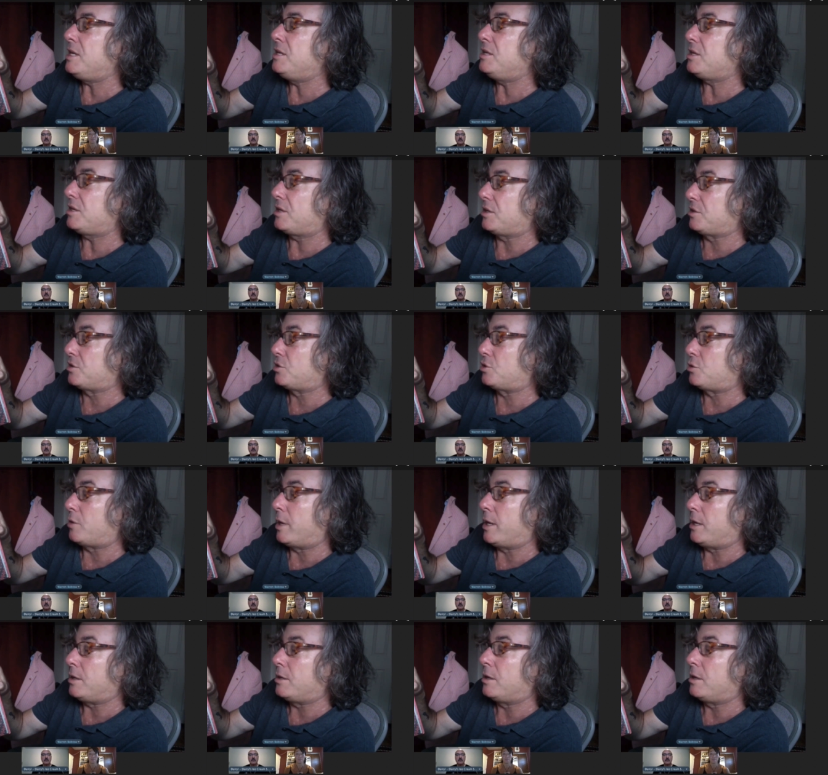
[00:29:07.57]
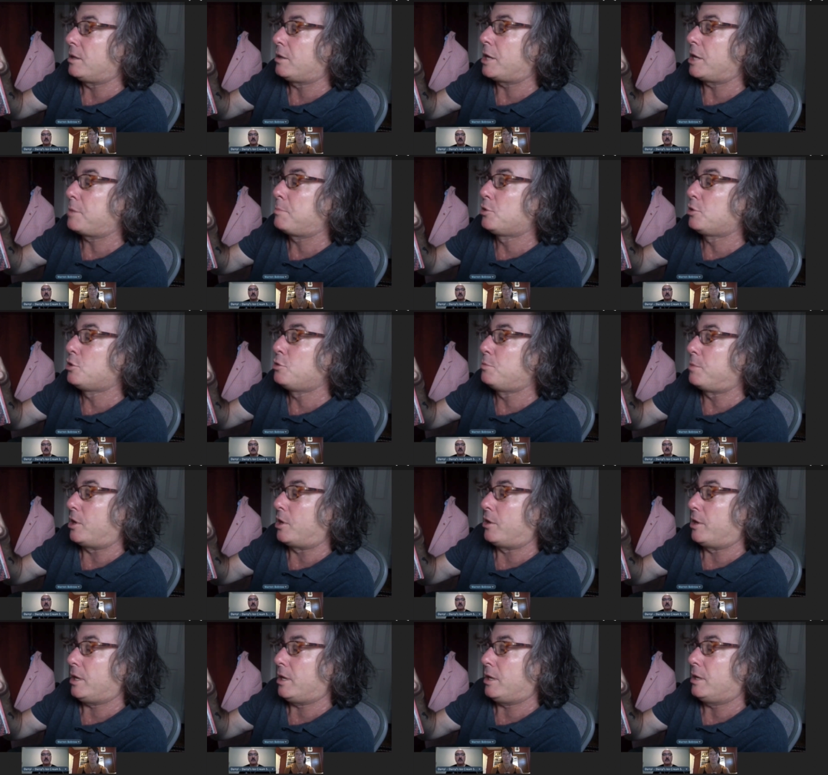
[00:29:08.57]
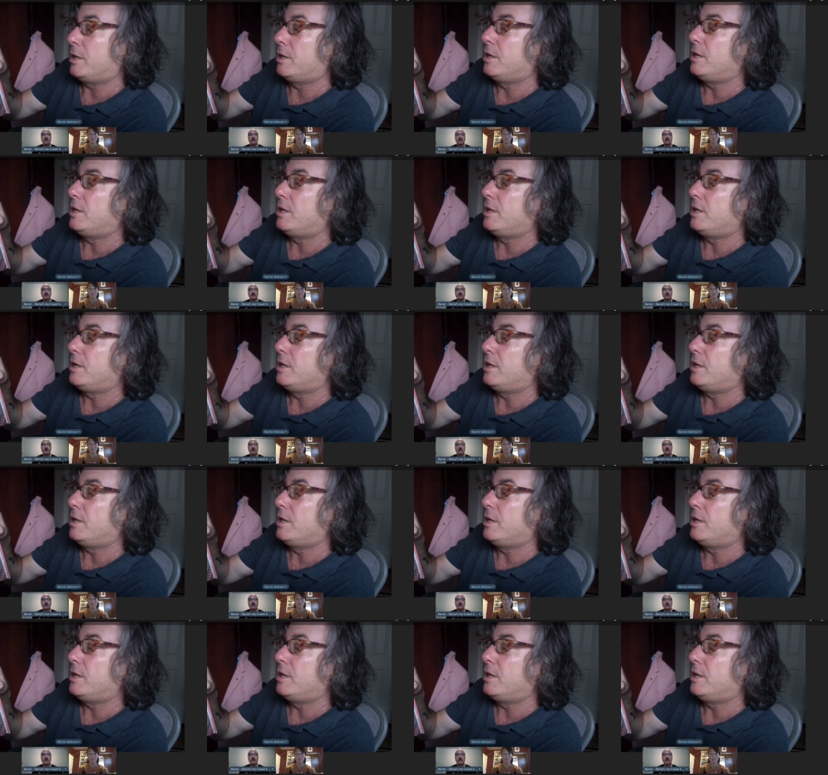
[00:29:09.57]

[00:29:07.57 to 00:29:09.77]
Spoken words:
indica strain, like blueberry.